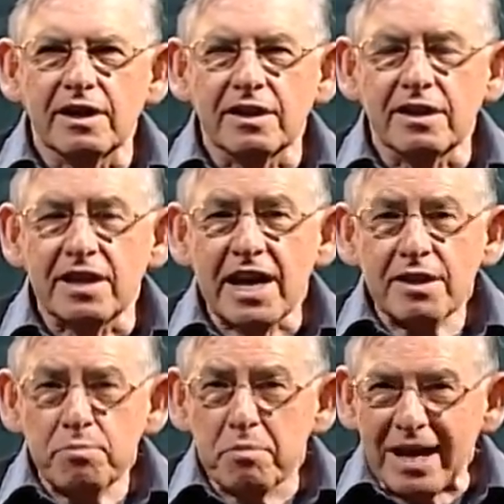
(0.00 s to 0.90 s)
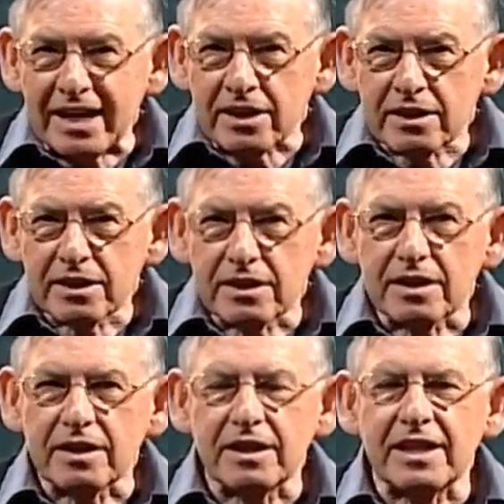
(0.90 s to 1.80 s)
That meant
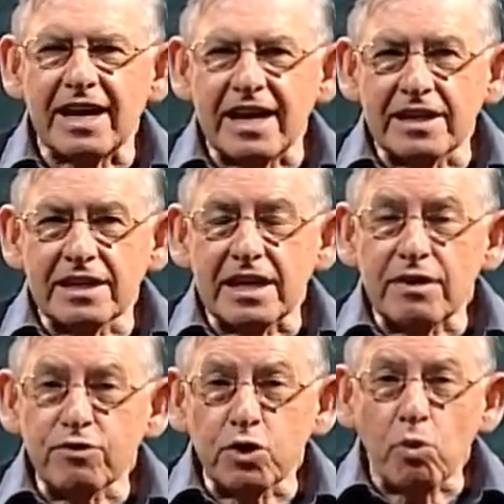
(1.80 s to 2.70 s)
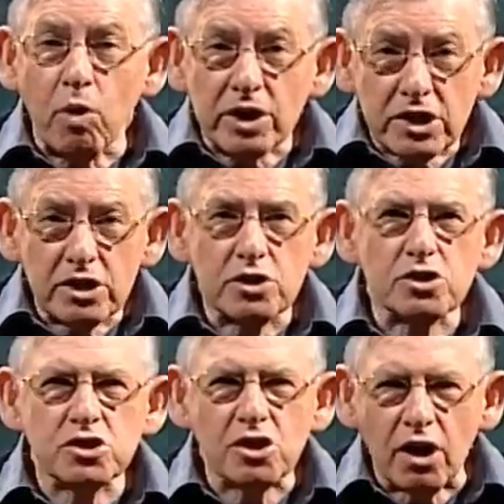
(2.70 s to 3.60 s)
that if you wanted to
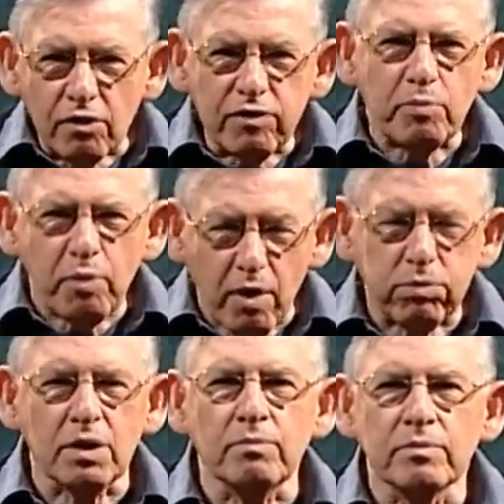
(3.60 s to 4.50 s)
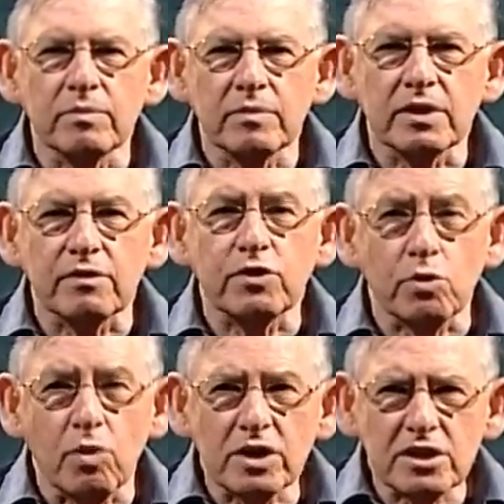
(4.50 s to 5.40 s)
solve a problem, if you
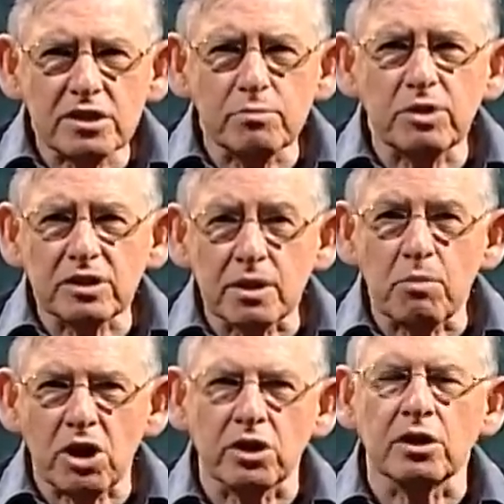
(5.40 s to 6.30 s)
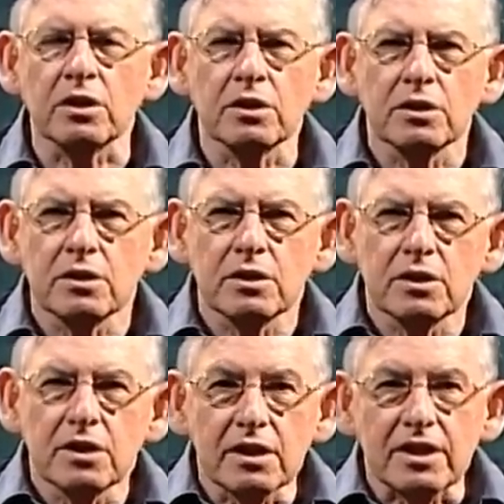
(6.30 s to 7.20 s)
wanted to build a model,
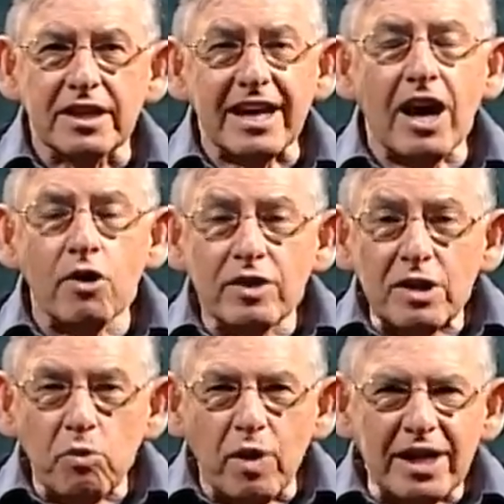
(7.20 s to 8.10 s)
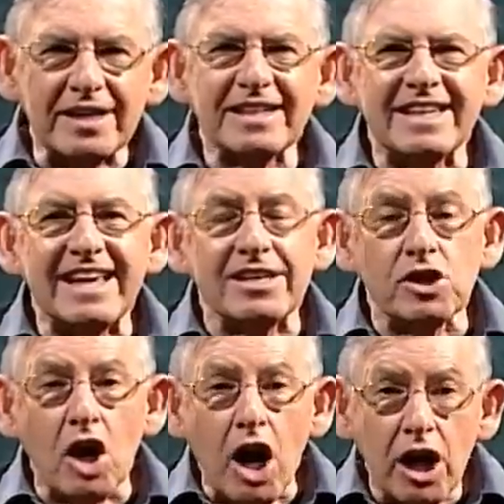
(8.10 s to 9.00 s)
the only way to get
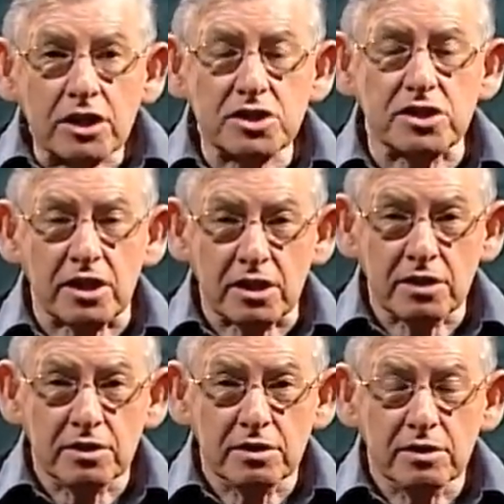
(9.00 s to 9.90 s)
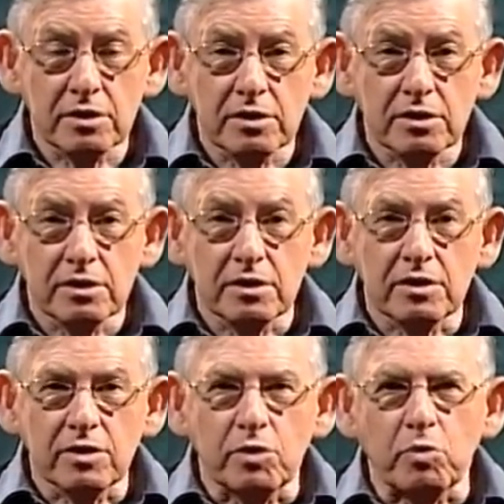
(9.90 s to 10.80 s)
an answer
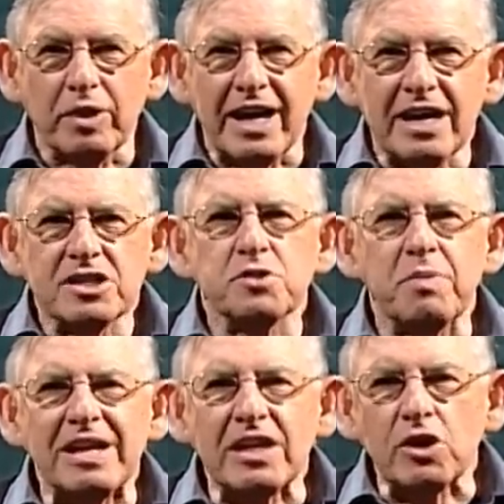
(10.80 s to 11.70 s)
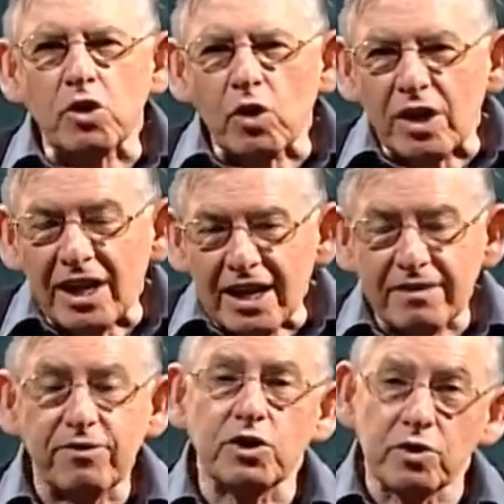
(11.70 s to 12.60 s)
without spending your
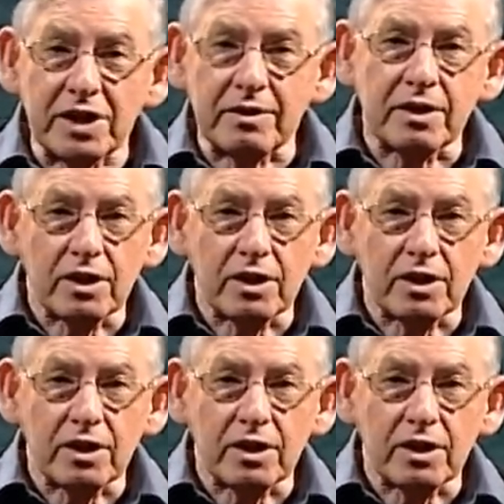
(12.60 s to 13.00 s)
life doing